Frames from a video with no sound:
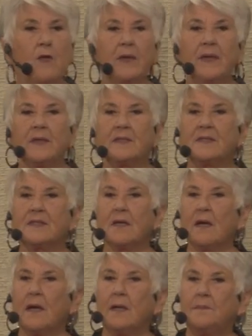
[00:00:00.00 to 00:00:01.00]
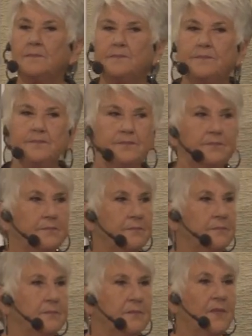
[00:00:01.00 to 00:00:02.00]
is,
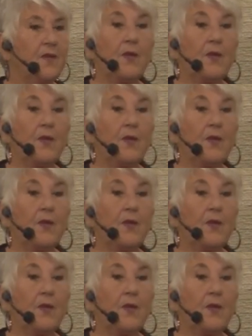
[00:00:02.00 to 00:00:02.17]
the